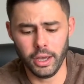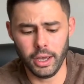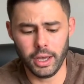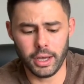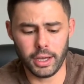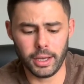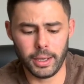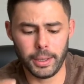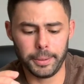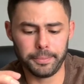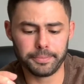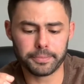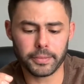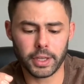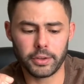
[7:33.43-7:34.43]

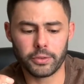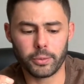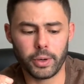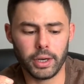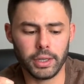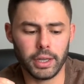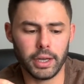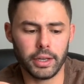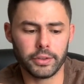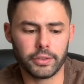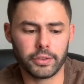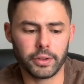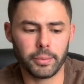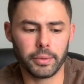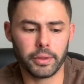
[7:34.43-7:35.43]
as well as
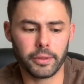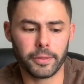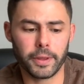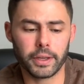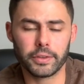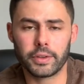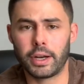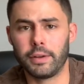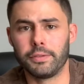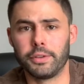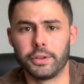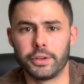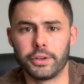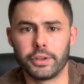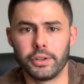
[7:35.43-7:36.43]
some of the things that I've
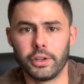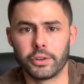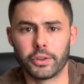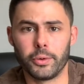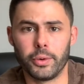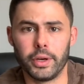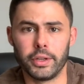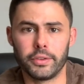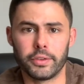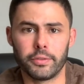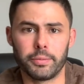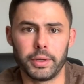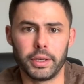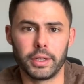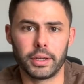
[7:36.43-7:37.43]
learned along the ways
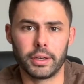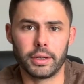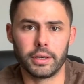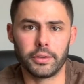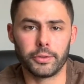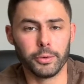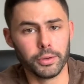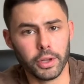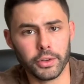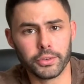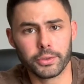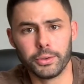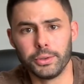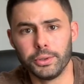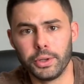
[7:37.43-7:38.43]
of being through law
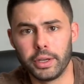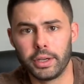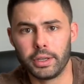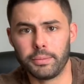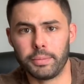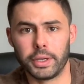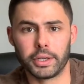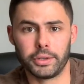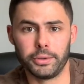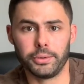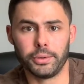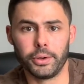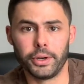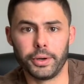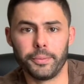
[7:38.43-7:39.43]
school and being a new
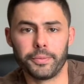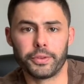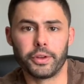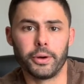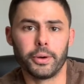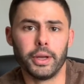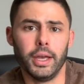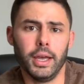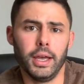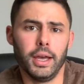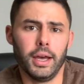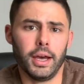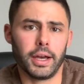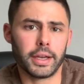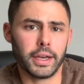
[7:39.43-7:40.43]
lawyer. So
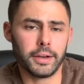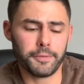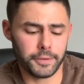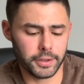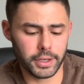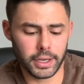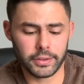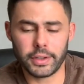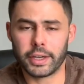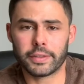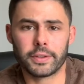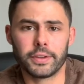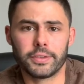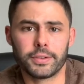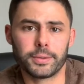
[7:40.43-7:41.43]
again, if you guys like
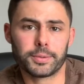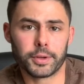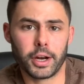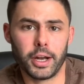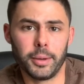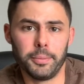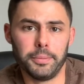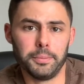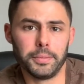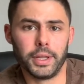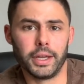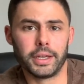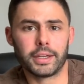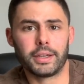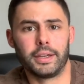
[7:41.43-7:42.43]
this, subscribe,
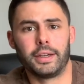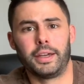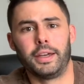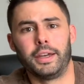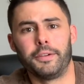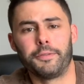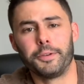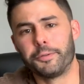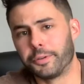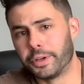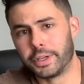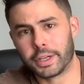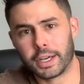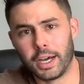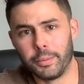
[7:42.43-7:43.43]
like, and feel free
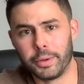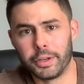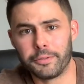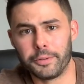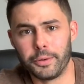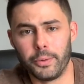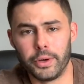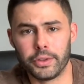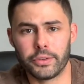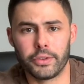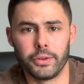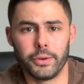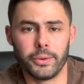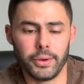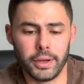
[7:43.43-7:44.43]
to comment if you want
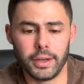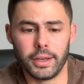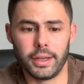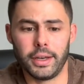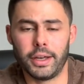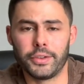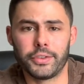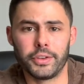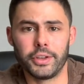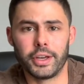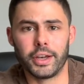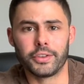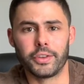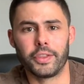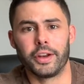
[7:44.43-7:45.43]
to, and I'll see you
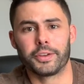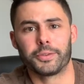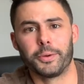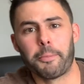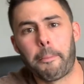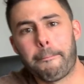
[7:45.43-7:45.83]
guys on the next one.